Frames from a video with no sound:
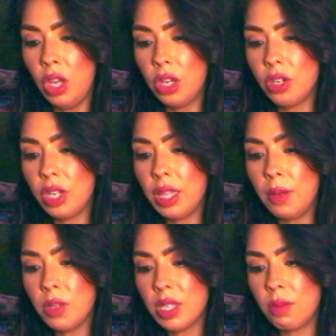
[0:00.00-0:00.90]
You're dealing
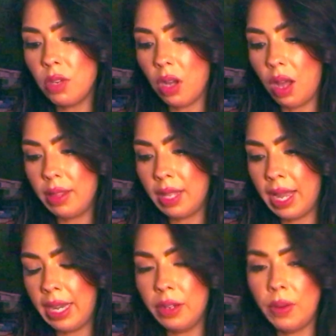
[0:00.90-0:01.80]
with someone
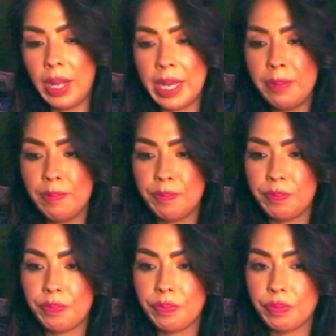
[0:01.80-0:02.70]
online, okay?
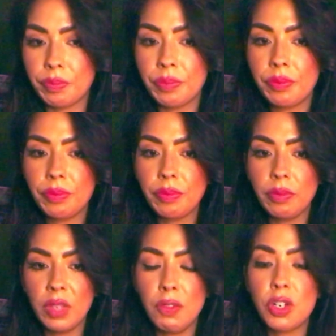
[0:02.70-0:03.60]

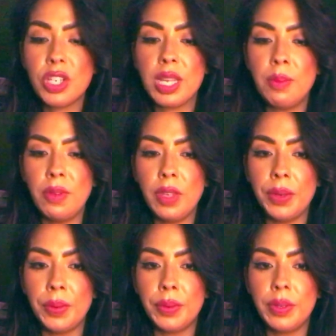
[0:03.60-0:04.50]
For some of you.